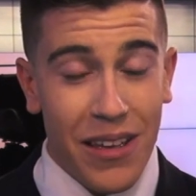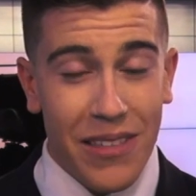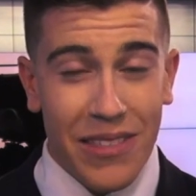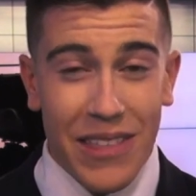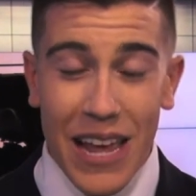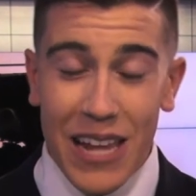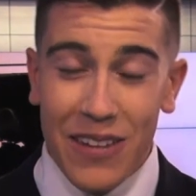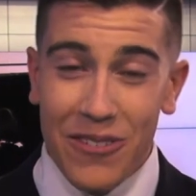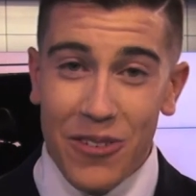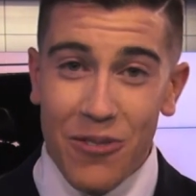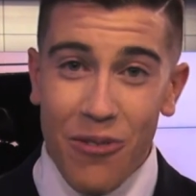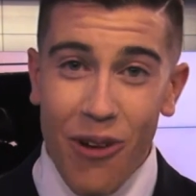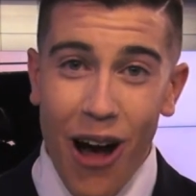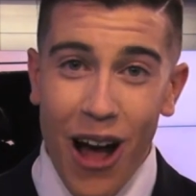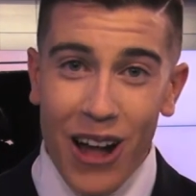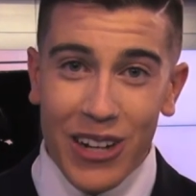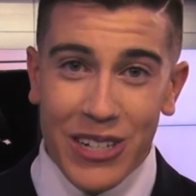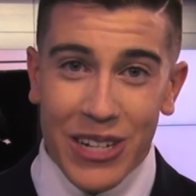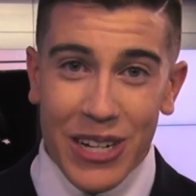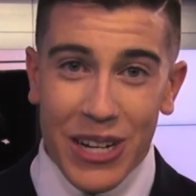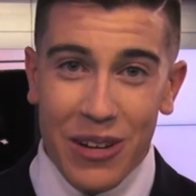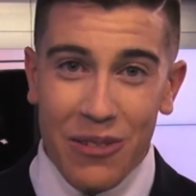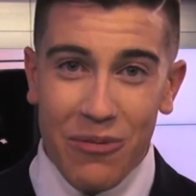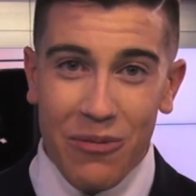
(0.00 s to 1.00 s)
Thanks for
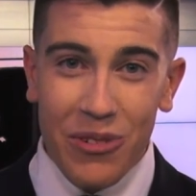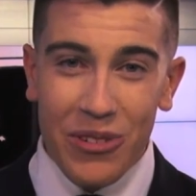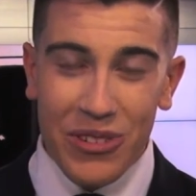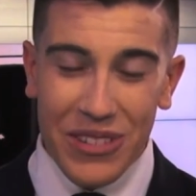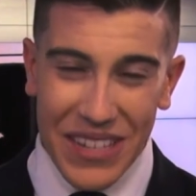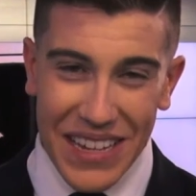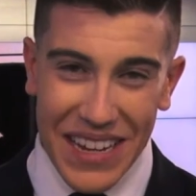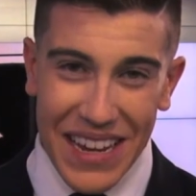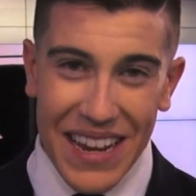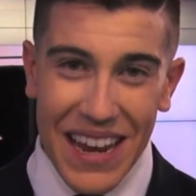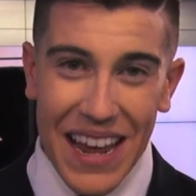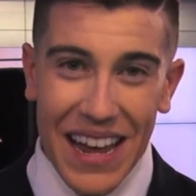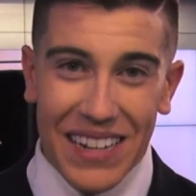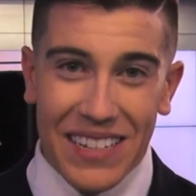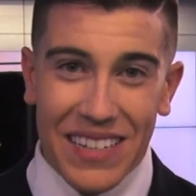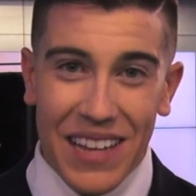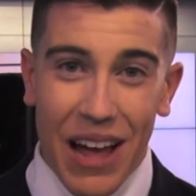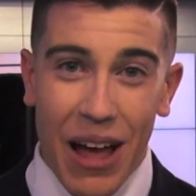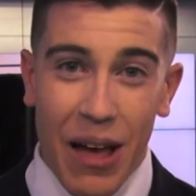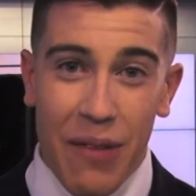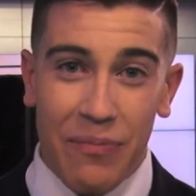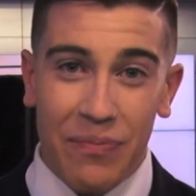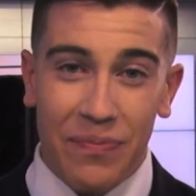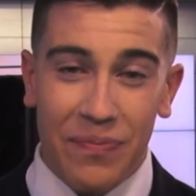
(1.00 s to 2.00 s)
watching. We'll see you next
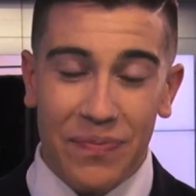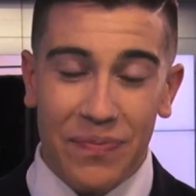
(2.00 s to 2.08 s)
time.